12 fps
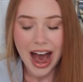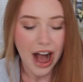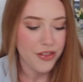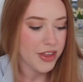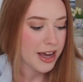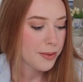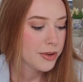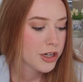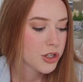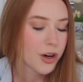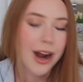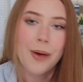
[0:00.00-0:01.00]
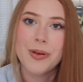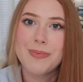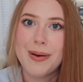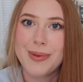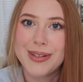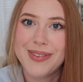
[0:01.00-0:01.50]
I think I'm going to start out with
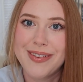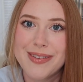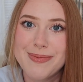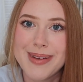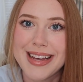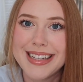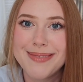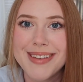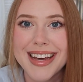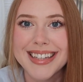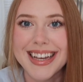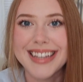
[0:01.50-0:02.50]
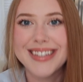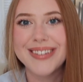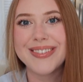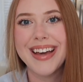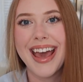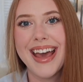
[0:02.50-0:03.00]
my most favorite piece because I
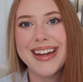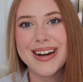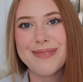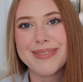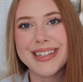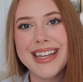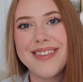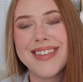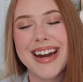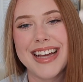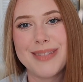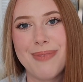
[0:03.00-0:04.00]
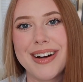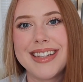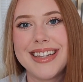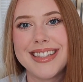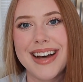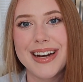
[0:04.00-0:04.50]
still cannot believe that I spotted
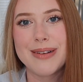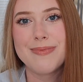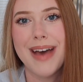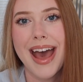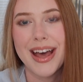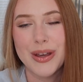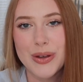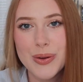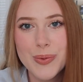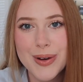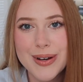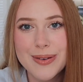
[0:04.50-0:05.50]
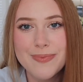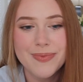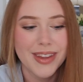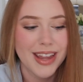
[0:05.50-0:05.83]
this item at Goodwill.